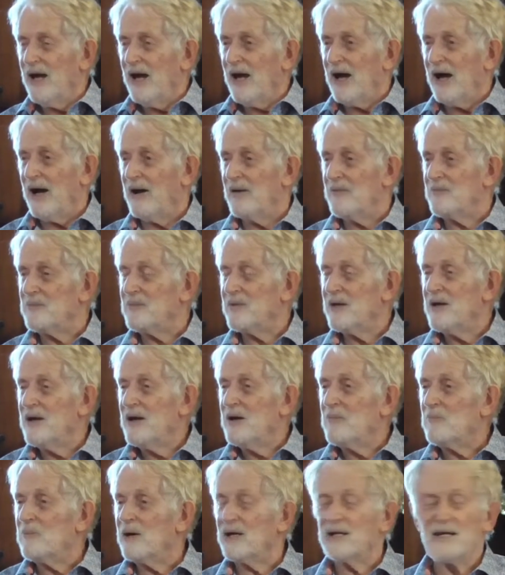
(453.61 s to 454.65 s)

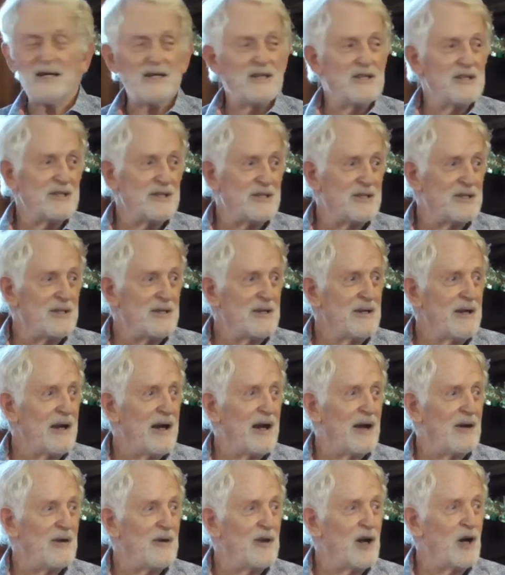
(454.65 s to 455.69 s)
but he did
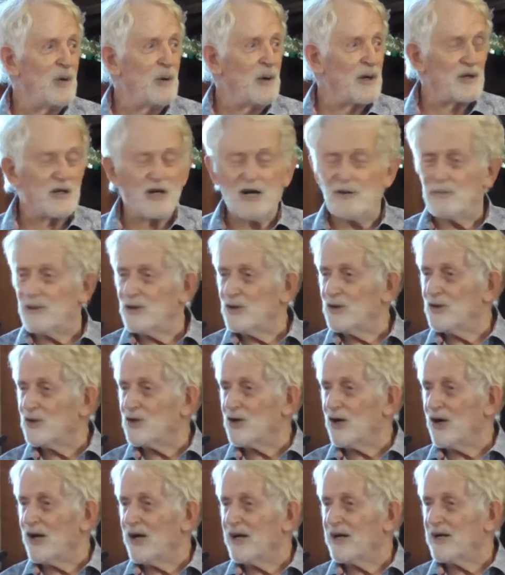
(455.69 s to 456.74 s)
know what a comet looked
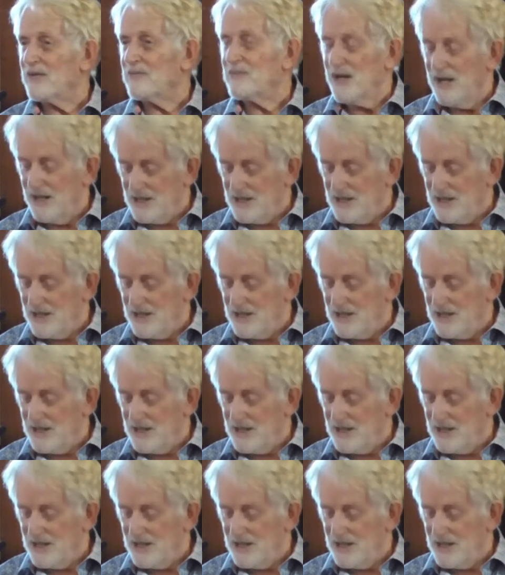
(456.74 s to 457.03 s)
like,